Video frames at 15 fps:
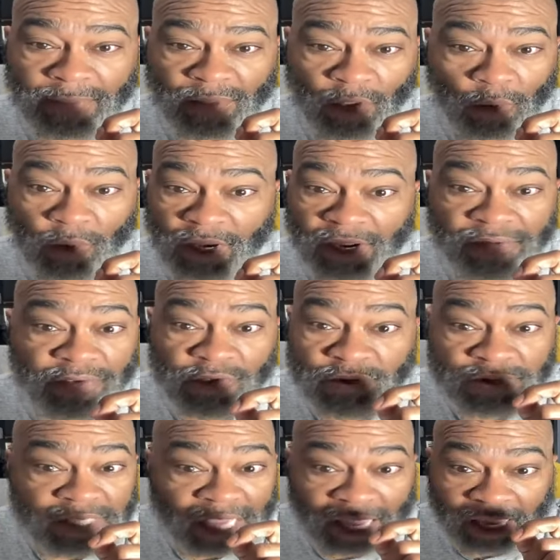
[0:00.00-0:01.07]
Or whatever you
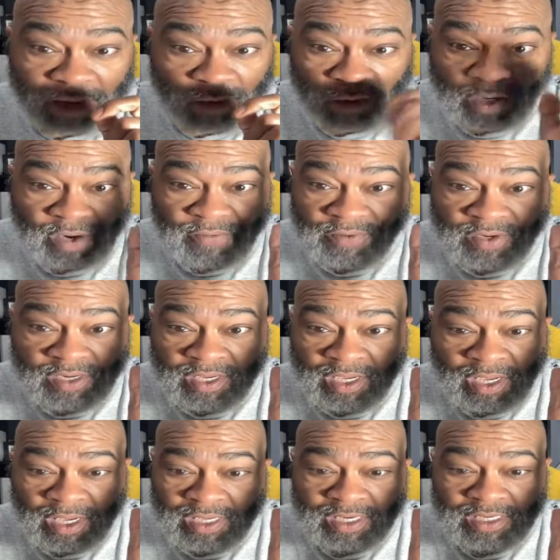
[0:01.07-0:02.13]
say, whatever the,
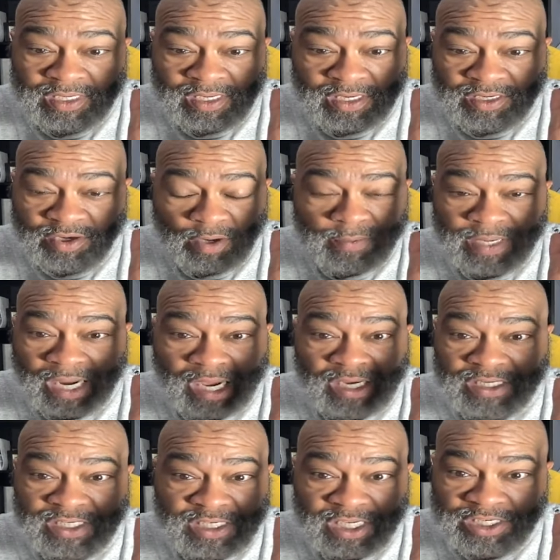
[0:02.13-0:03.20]
the, the
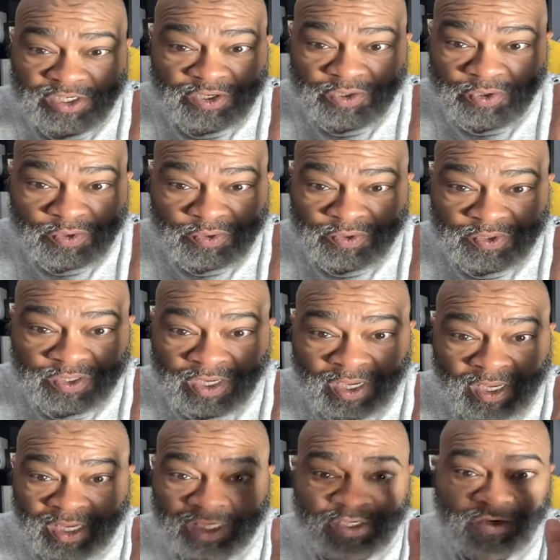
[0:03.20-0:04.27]
terminology that you use,
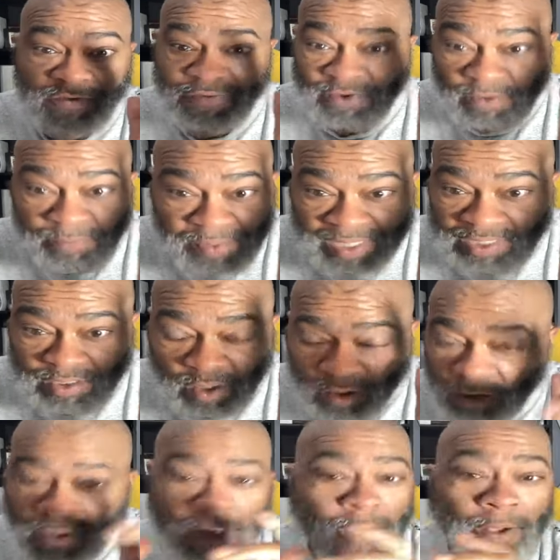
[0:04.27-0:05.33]
that you feel picked on,
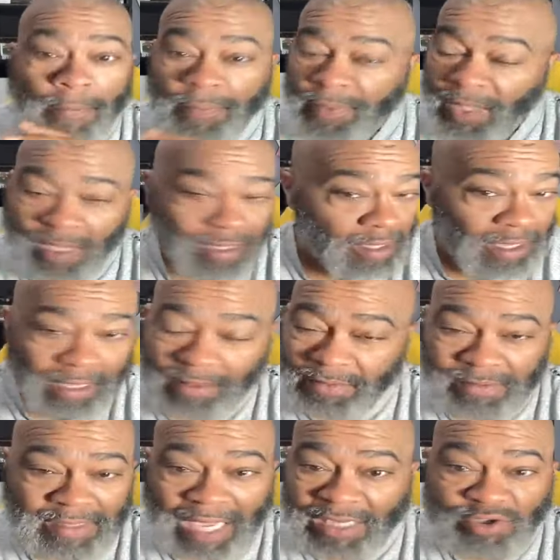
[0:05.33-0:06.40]

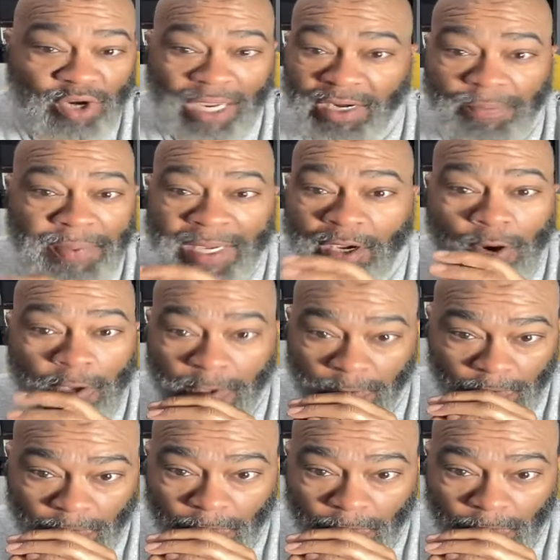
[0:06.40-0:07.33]
not trying to pick on you.